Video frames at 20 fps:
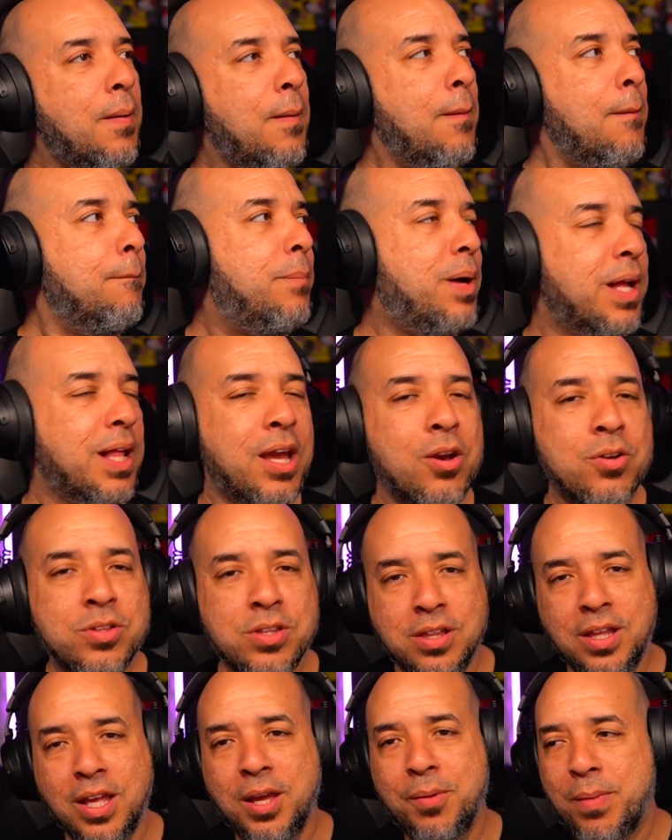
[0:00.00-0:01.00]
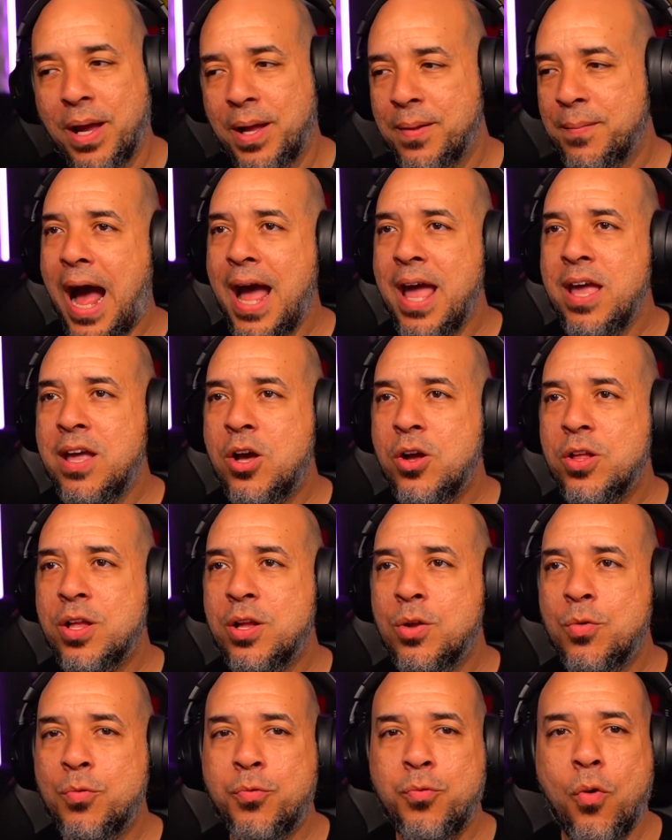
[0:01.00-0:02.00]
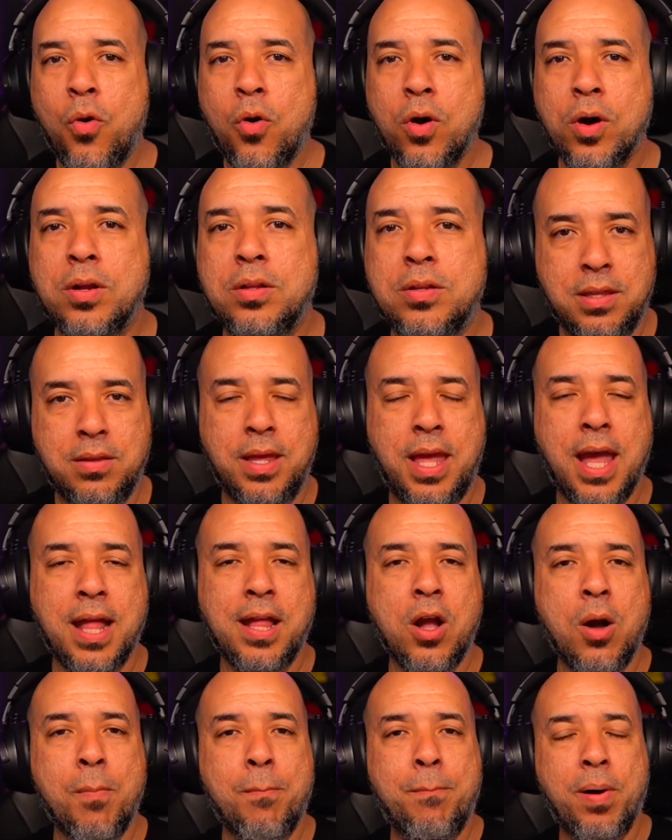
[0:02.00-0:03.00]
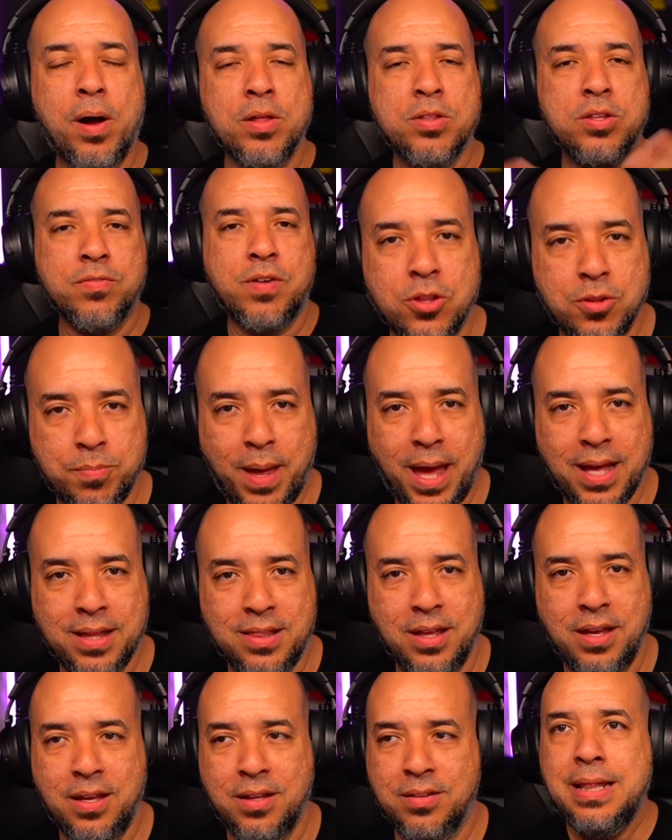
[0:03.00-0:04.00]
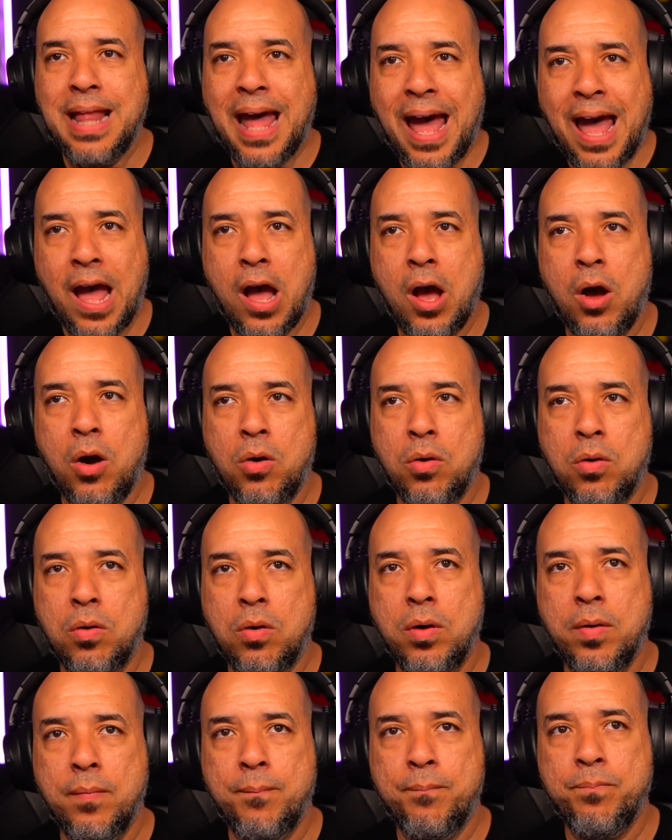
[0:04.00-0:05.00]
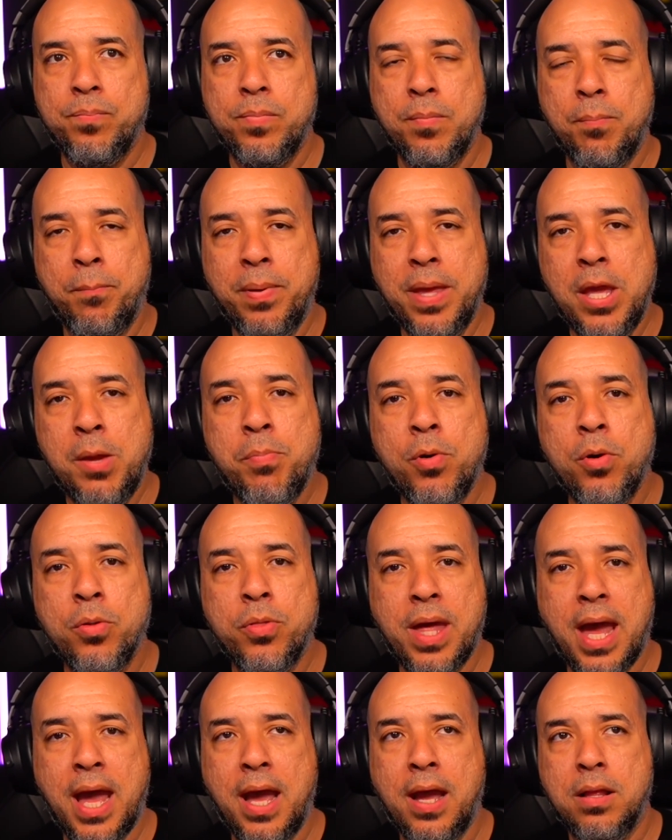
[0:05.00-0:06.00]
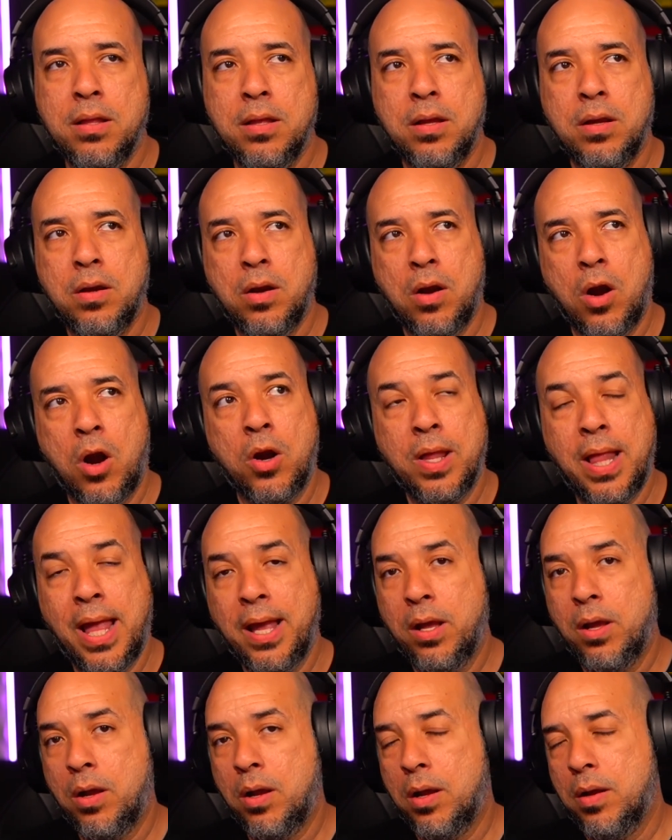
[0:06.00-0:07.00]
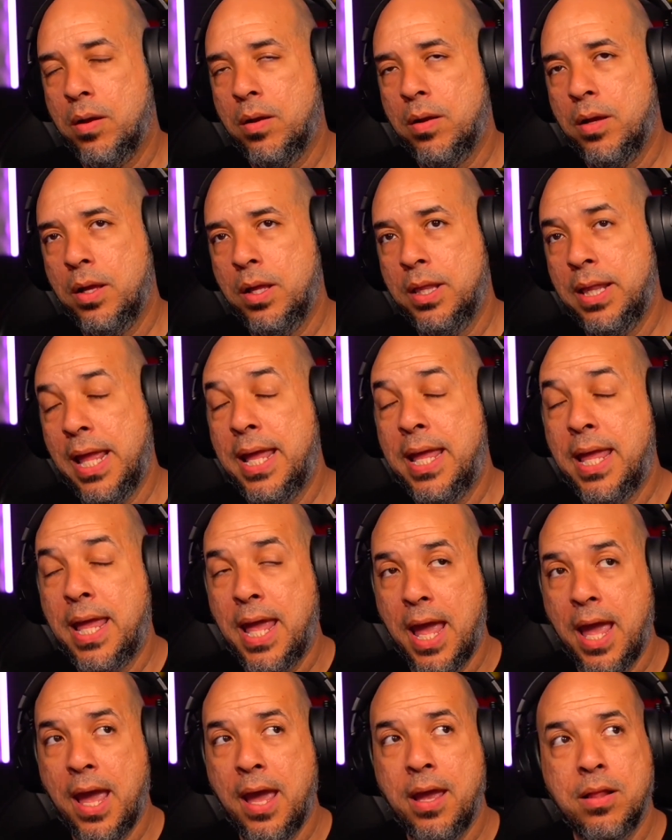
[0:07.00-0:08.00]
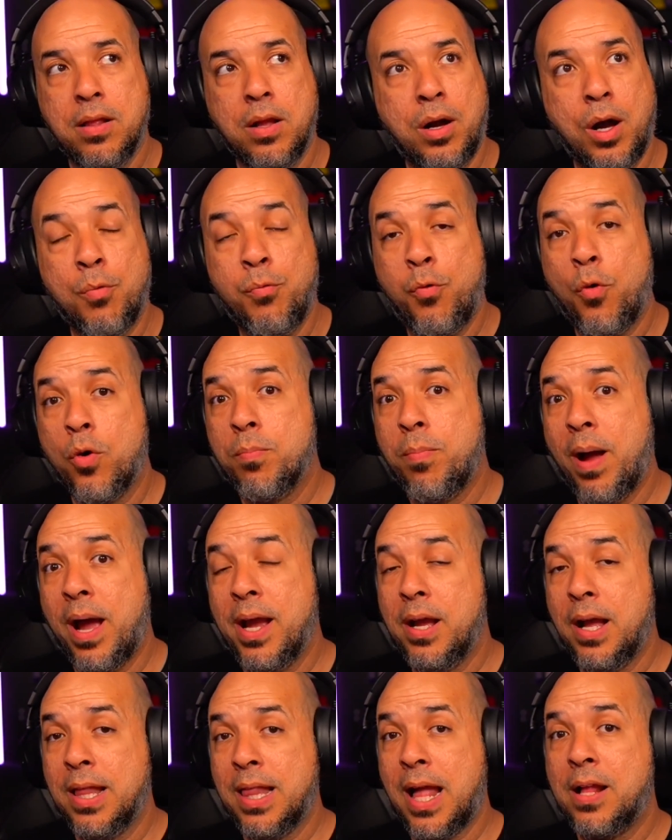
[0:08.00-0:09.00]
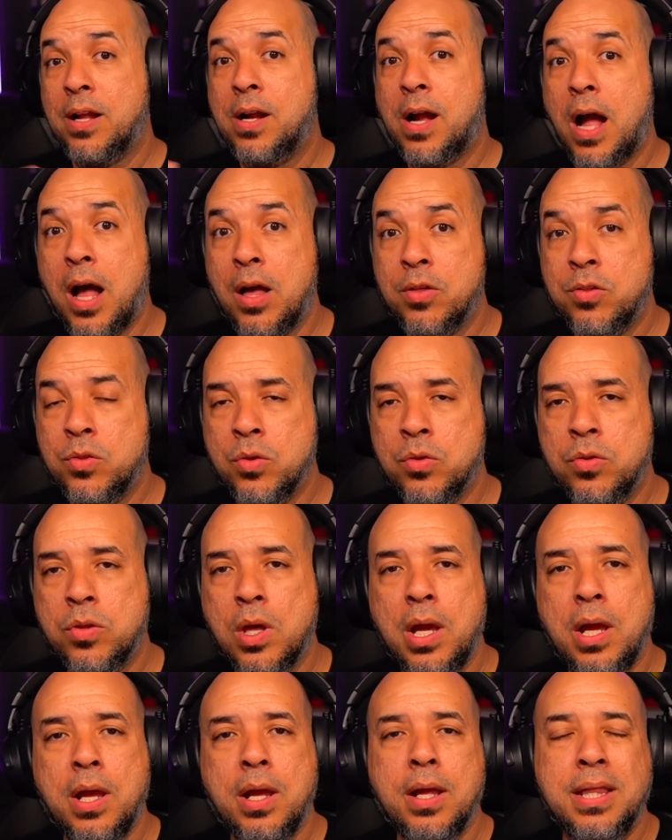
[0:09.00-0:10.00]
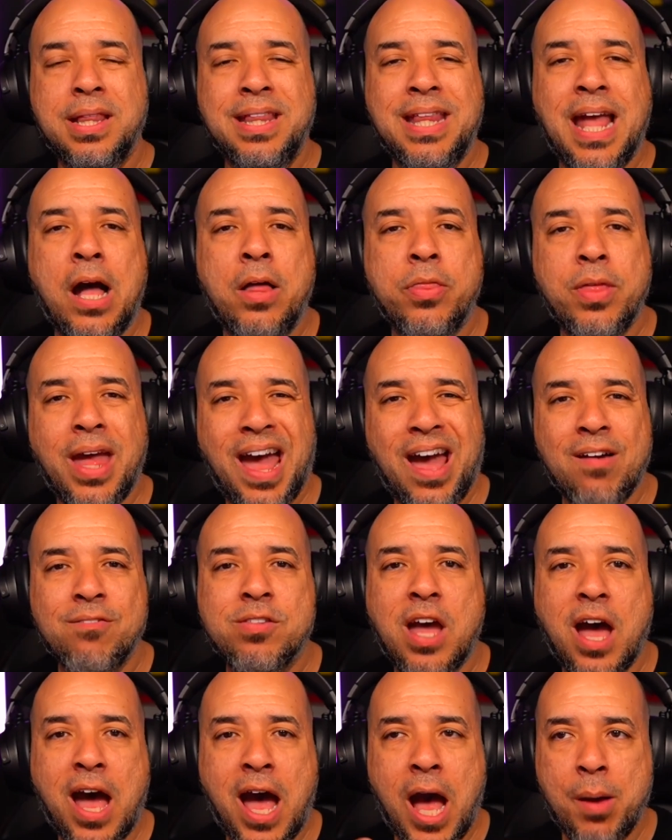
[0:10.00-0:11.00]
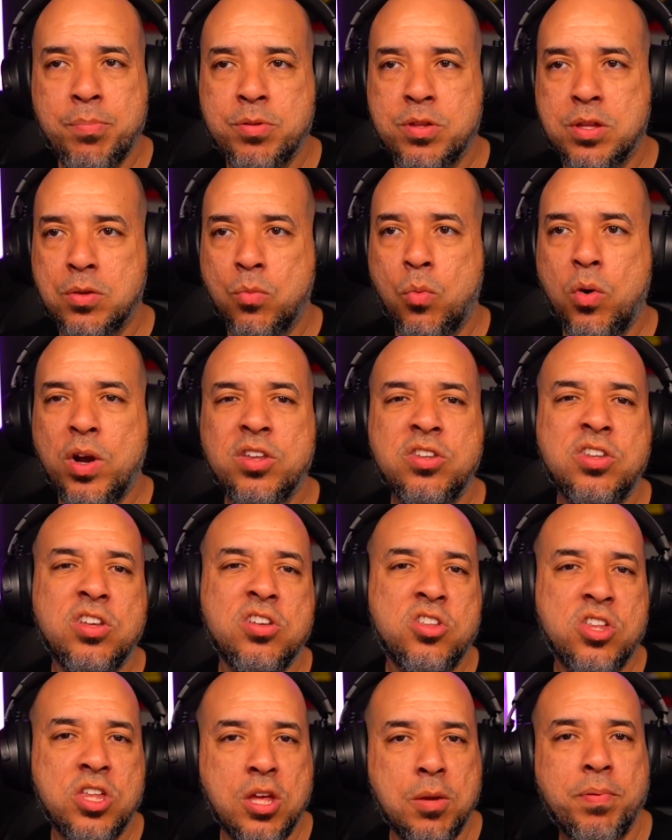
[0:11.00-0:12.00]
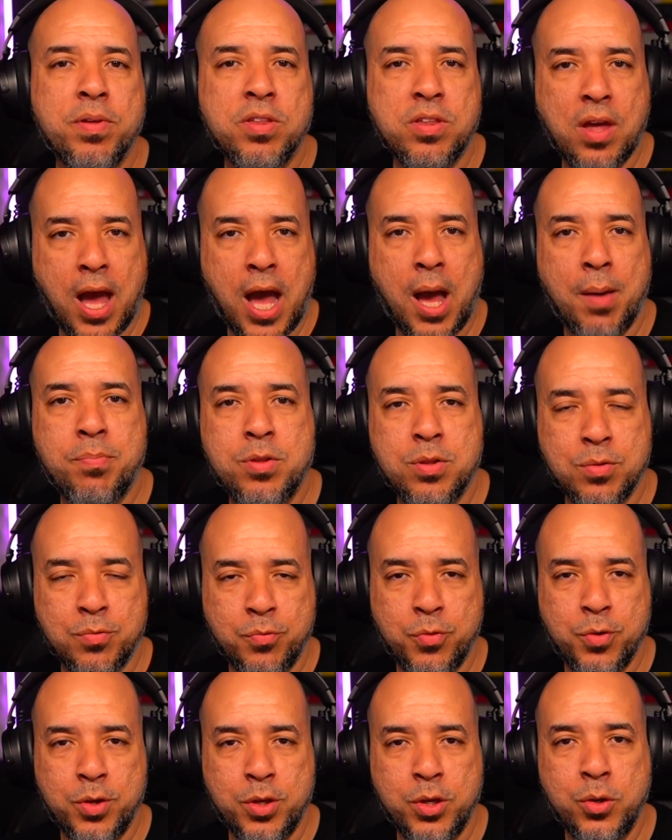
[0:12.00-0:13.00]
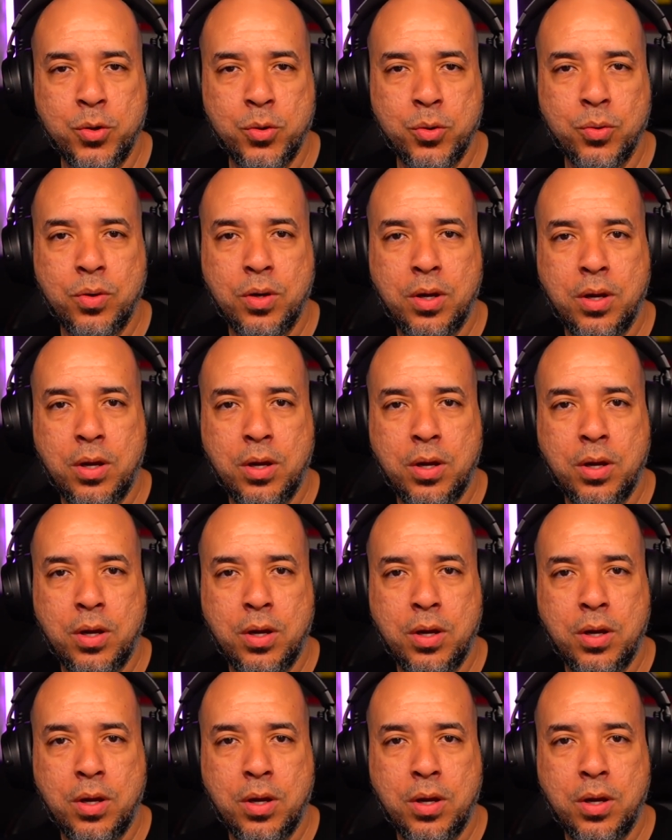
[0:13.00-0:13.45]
But here's the thing, man. I couldn't afford getting a bunch of consoles back then. Now, people that are like, they can't afford buying a lot of consoles, now they have the option. What is the cheapest option for you